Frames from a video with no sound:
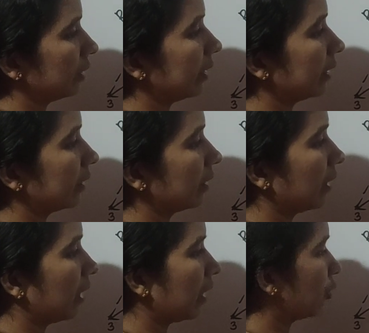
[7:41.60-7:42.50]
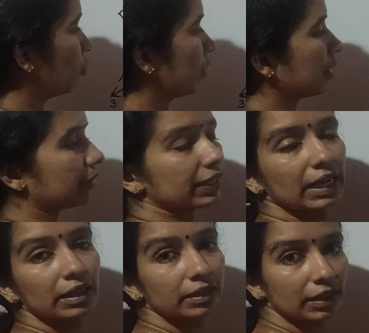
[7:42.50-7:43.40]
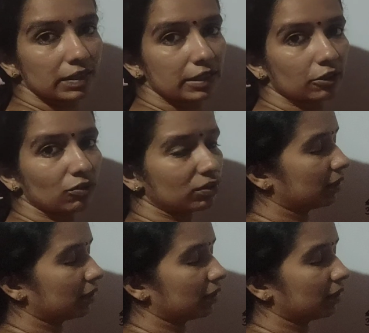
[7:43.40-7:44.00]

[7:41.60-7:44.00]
then R20 and R30,